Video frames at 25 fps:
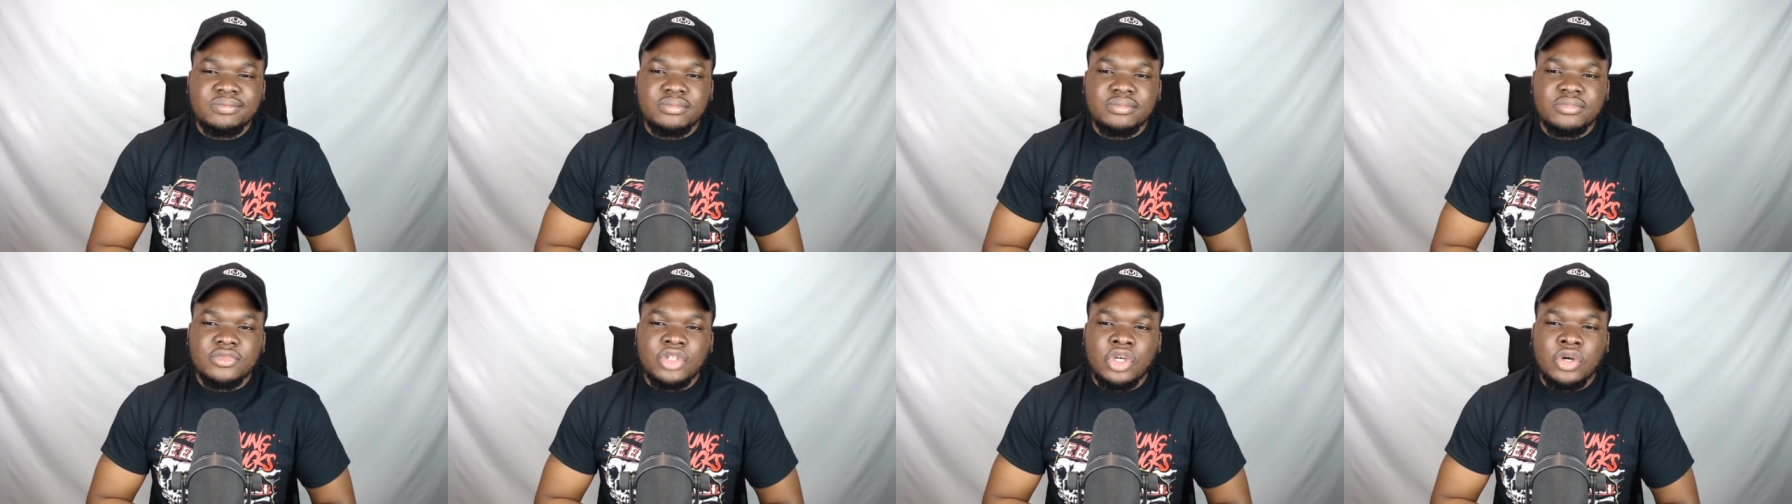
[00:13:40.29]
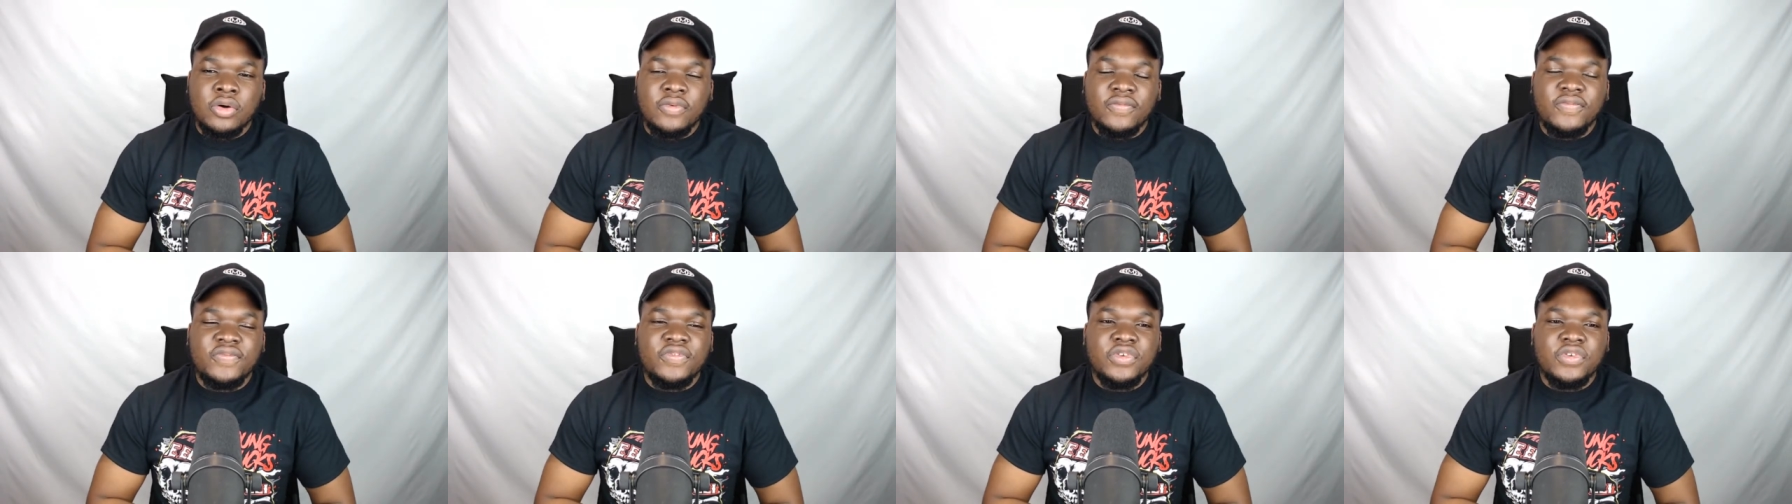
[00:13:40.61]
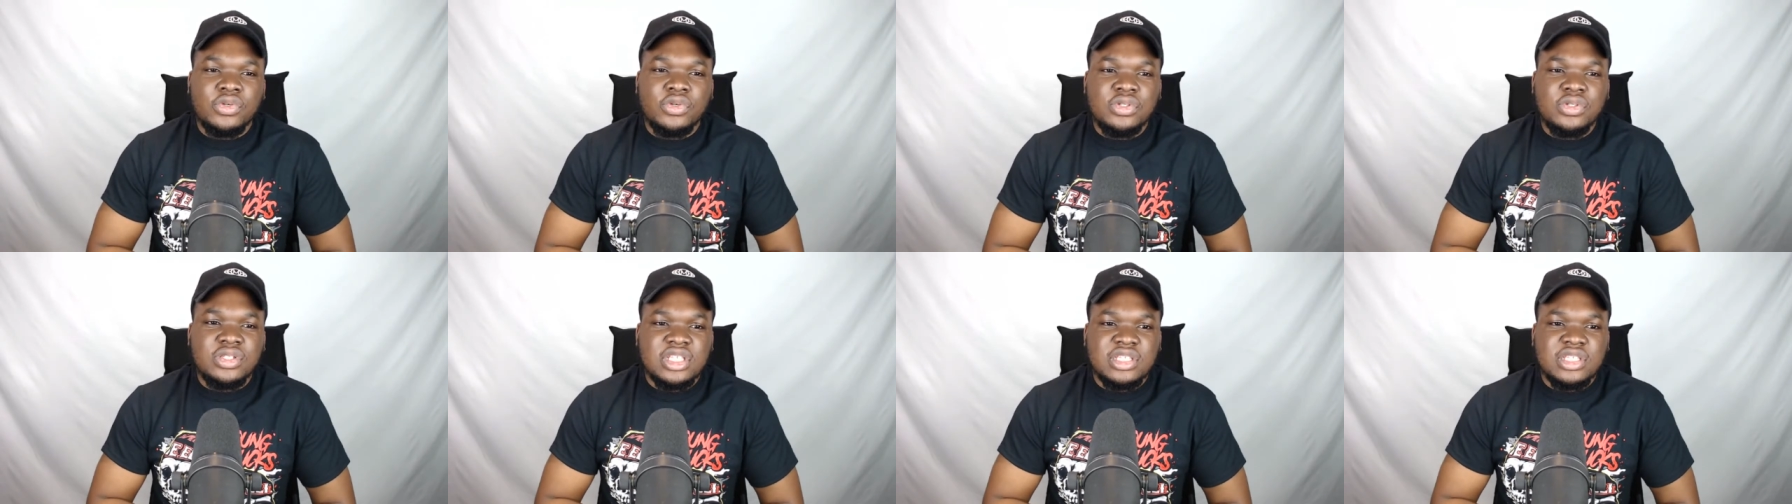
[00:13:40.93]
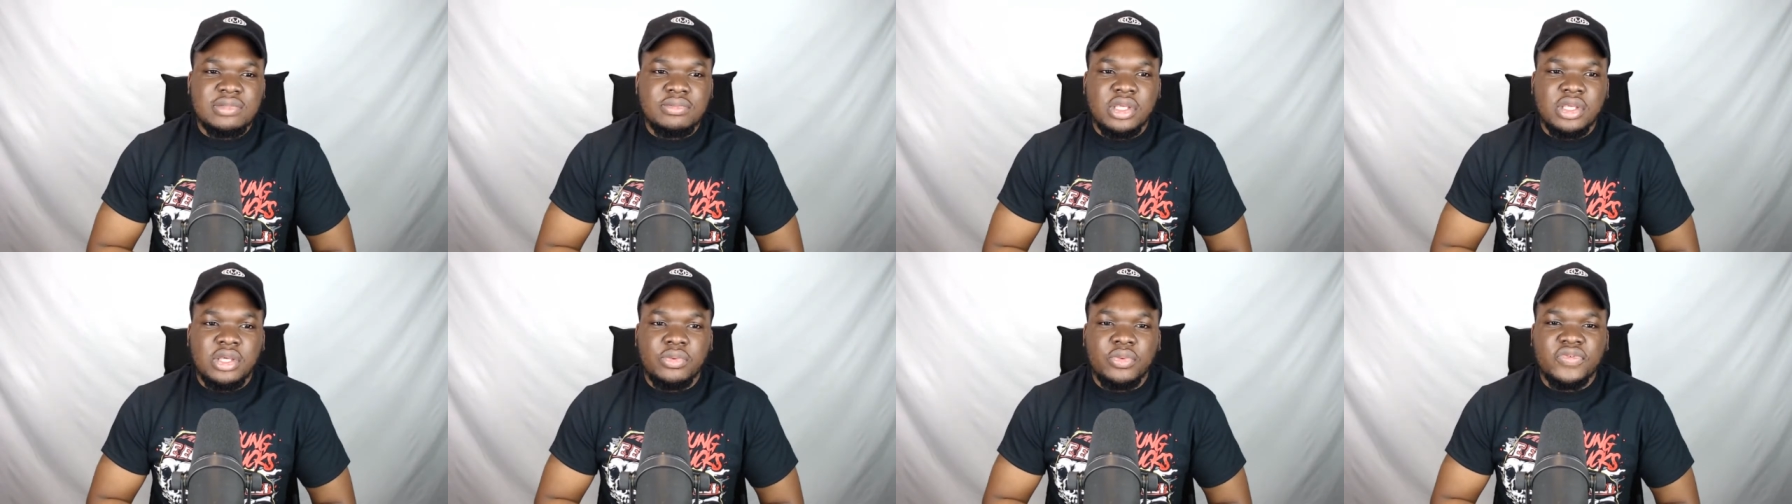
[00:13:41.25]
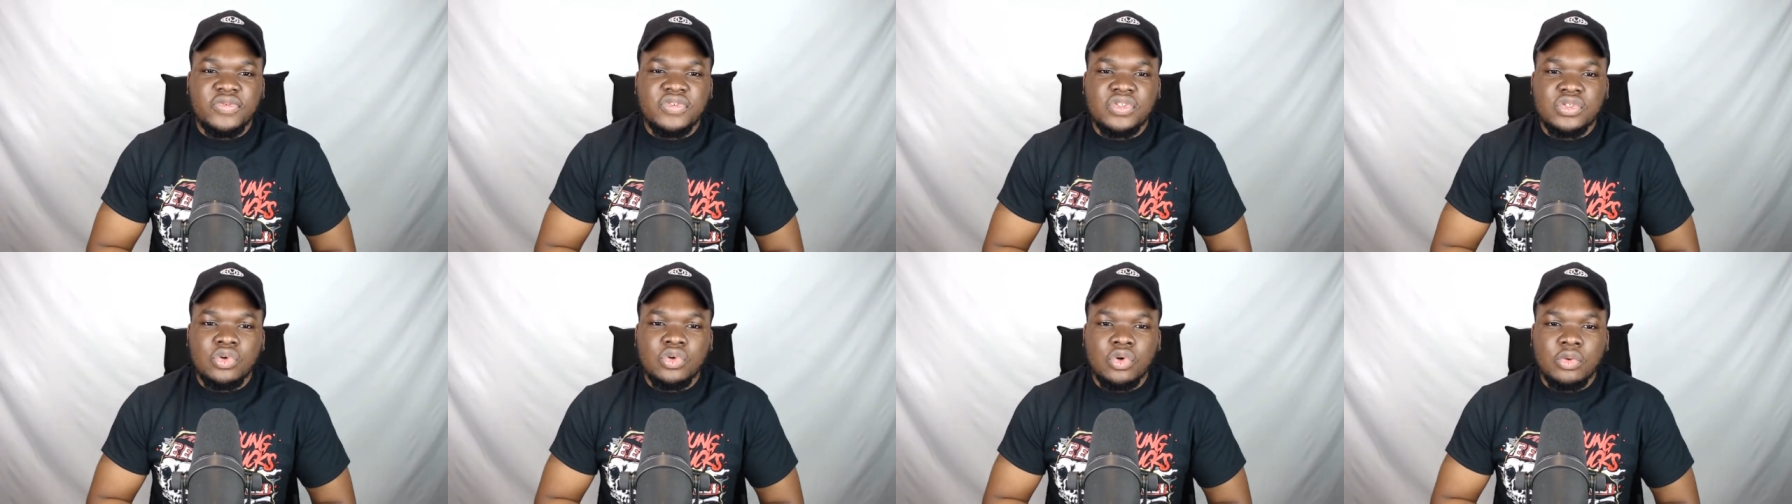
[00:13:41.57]
confuses me with
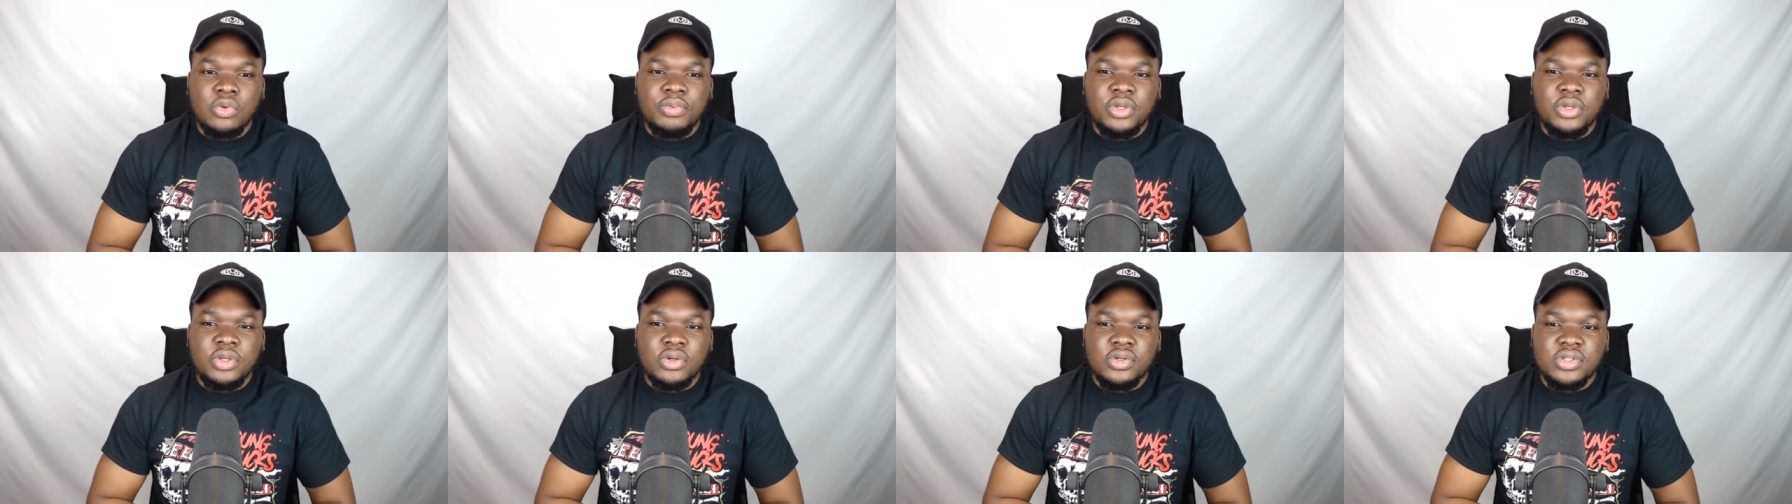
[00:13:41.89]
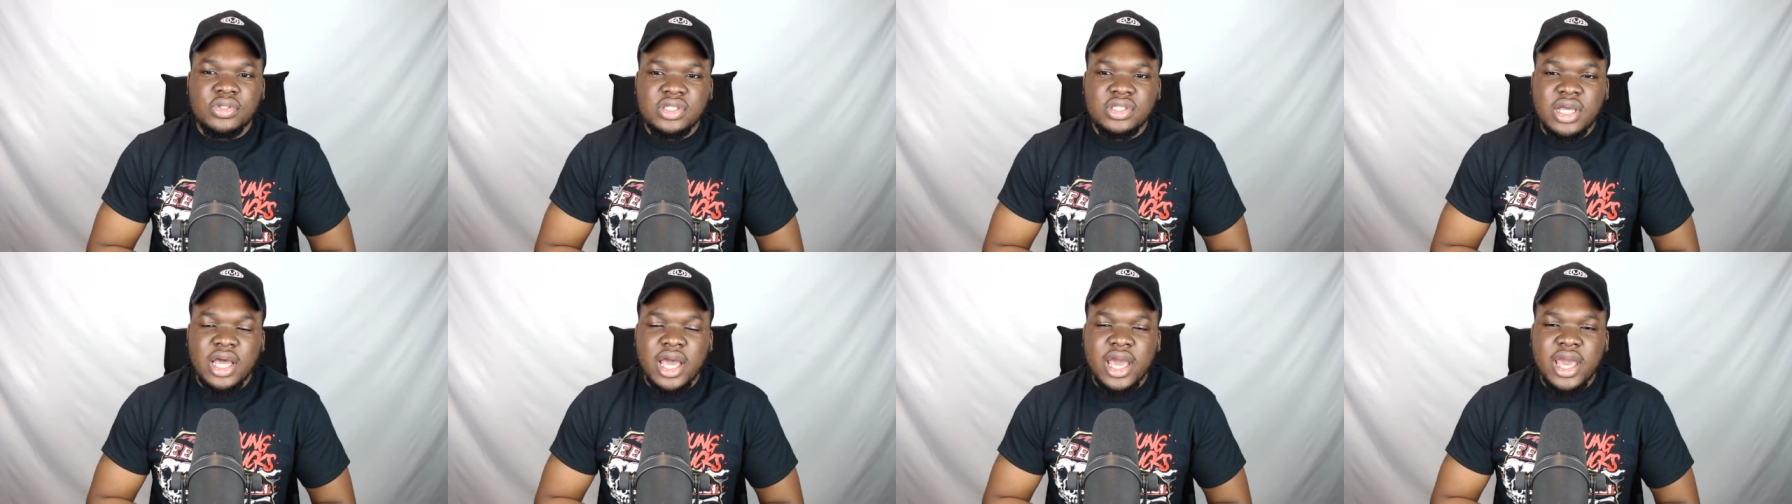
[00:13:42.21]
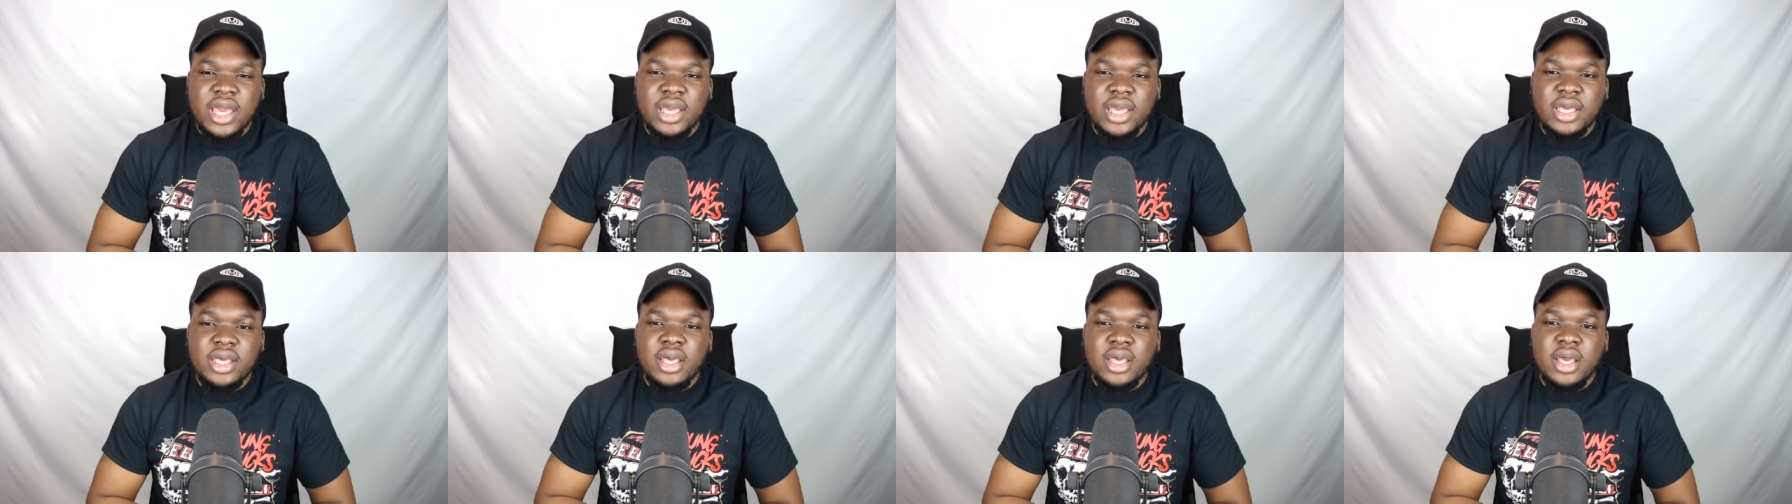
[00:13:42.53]
Scorpio Sky,